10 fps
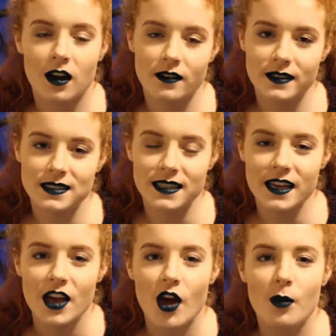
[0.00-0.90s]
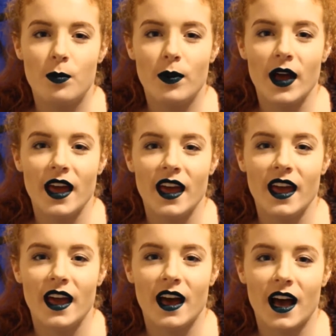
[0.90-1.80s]
obviously, but
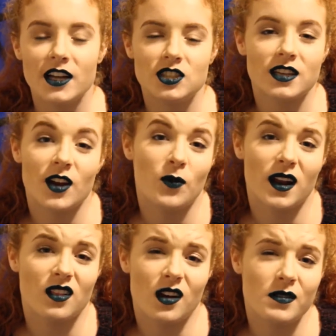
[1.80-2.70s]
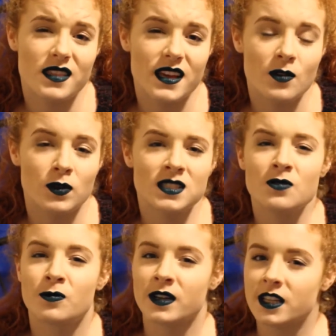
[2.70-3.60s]
I just kind of went along with it and
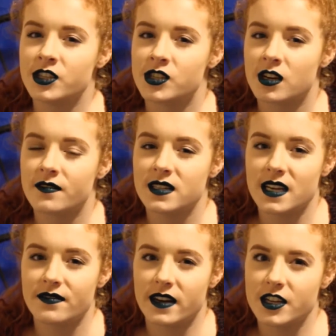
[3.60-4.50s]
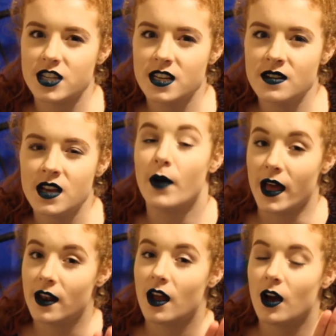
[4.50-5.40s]
wasn't really sure of the definition. But
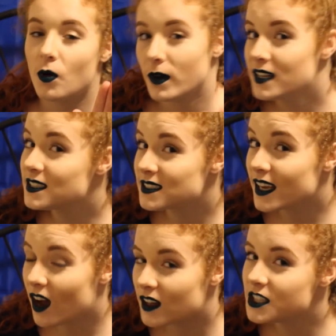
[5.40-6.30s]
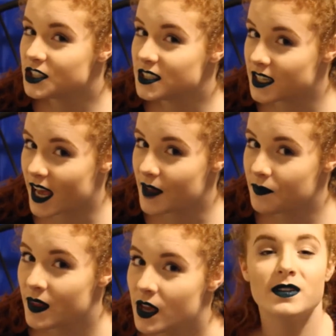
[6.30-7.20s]
according to Psychology Today,
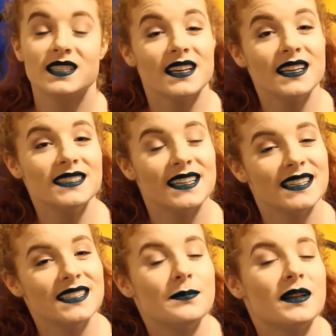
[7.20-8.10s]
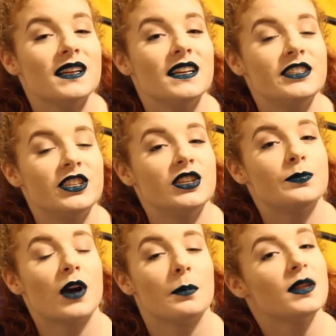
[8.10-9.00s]
resilience is the ability to
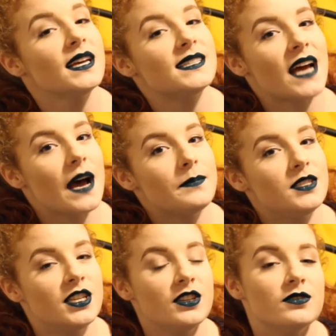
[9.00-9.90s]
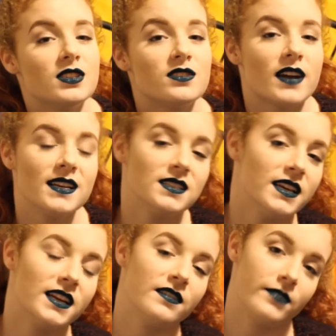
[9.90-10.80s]
properly adapt to stress
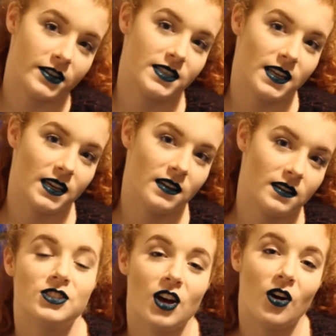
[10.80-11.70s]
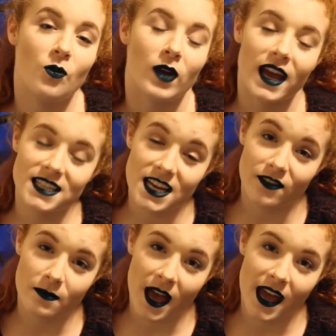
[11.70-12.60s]
and adversity. So what I take
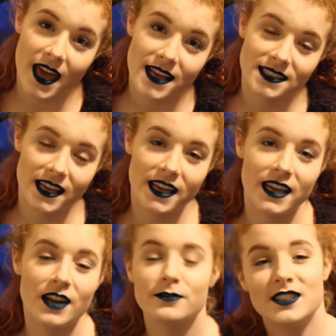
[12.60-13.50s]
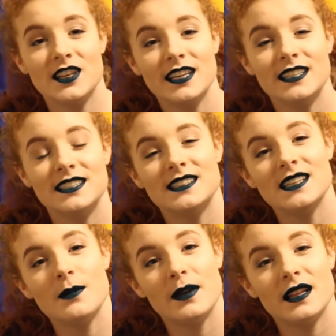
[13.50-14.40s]
from that is that resilience is
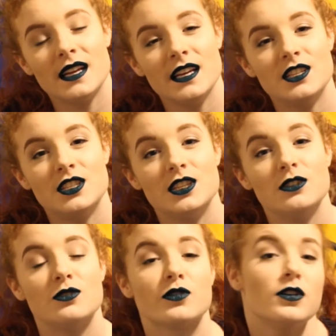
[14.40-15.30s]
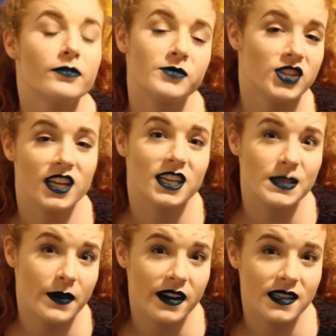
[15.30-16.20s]
the ability to grow from shitty
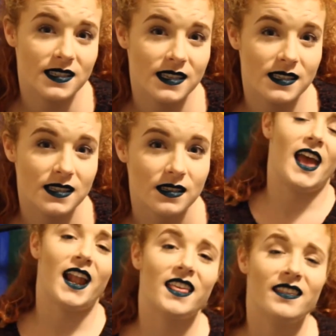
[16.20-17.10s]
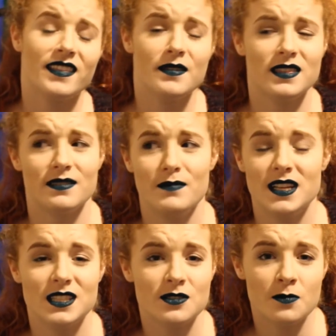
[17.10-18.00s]
experiences. And I think that
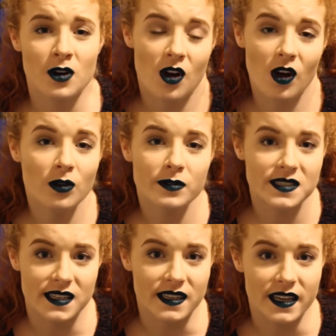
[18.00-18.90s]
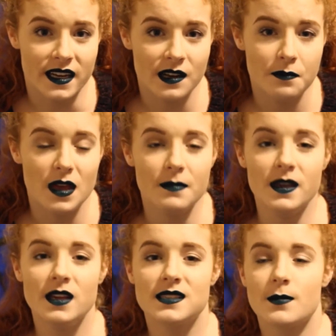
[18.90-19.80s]
means that we're all resilient.
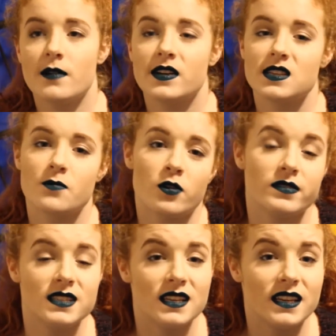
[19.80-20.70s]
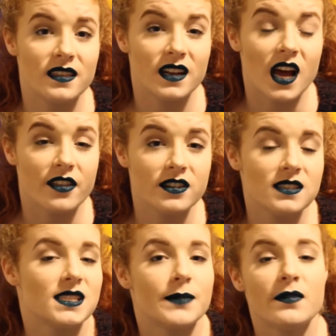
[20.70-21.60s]
Maybe some of us are more resilient than others,
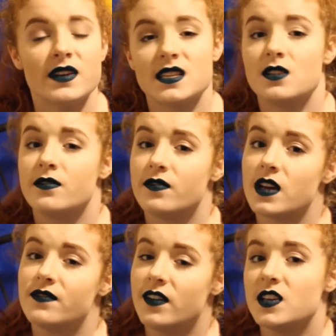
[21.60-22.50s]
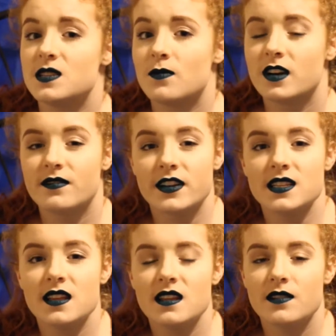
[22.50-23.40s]
and some of us had faced more
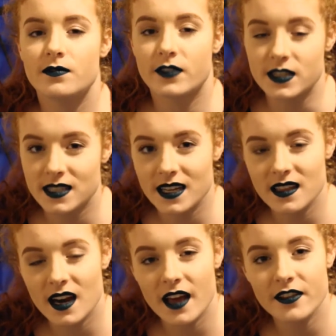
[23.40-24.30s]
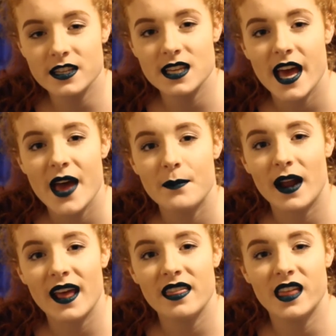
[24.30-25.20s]
adversity than others, but
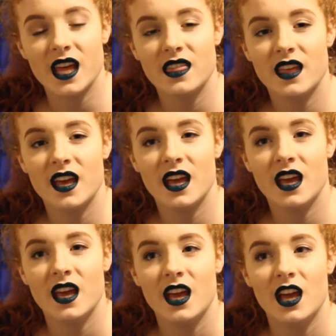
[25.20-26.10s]
I think that